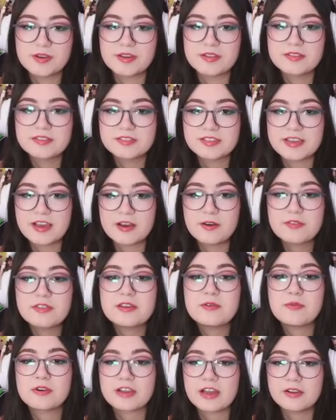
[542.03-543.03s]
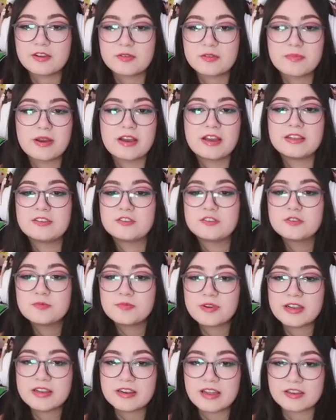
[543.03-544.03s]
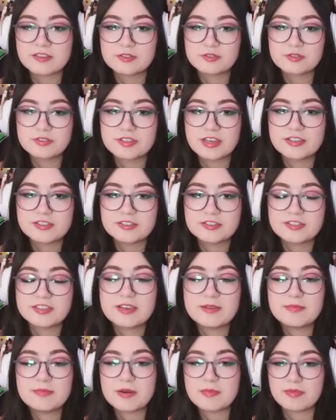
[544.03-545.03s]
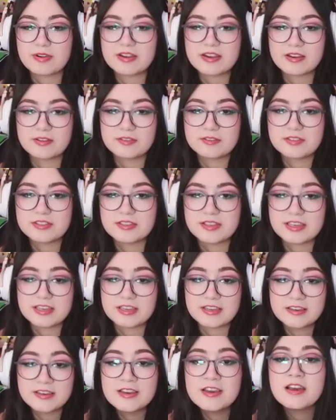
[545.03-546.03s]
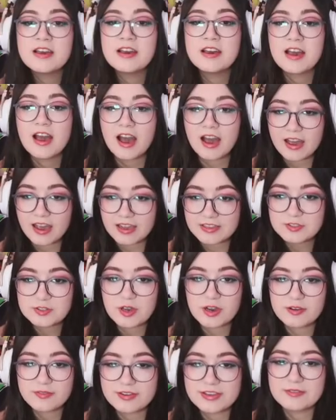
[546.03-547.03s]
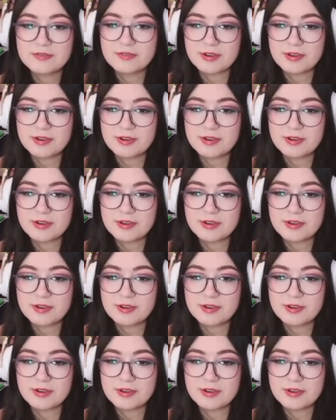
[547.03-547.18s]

Month. Stay healthy, work out your mind, do brain exercises to keep that brain healthy. Iced coffee